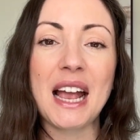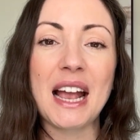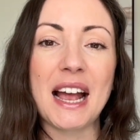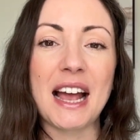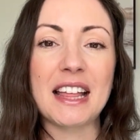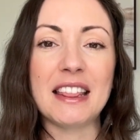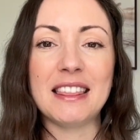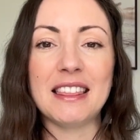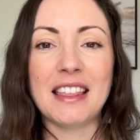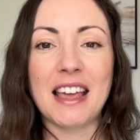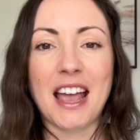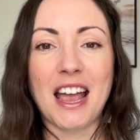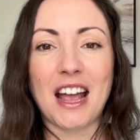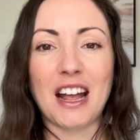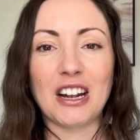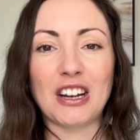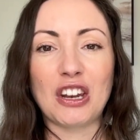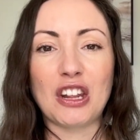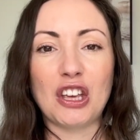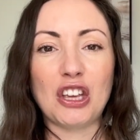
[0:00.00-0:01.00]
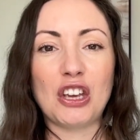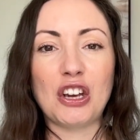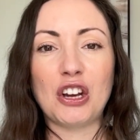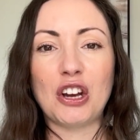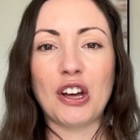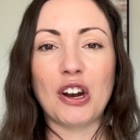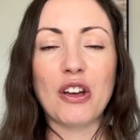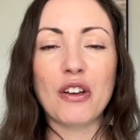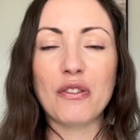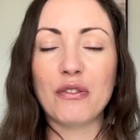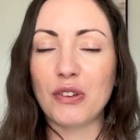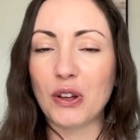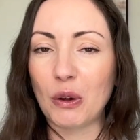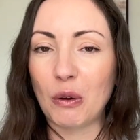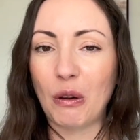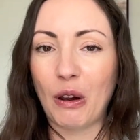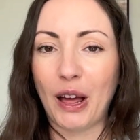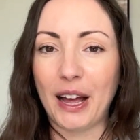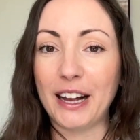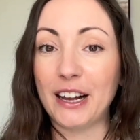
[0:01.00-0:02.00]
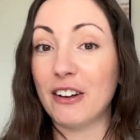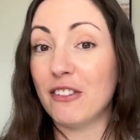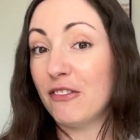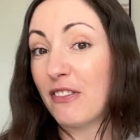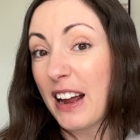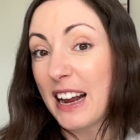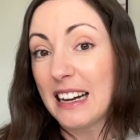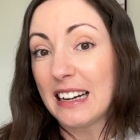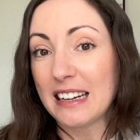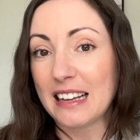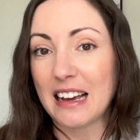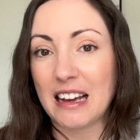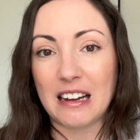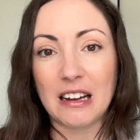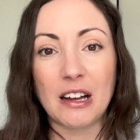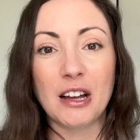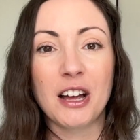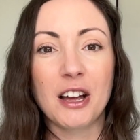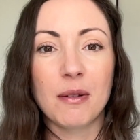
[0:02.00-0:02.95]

and then you're going to feel like a failure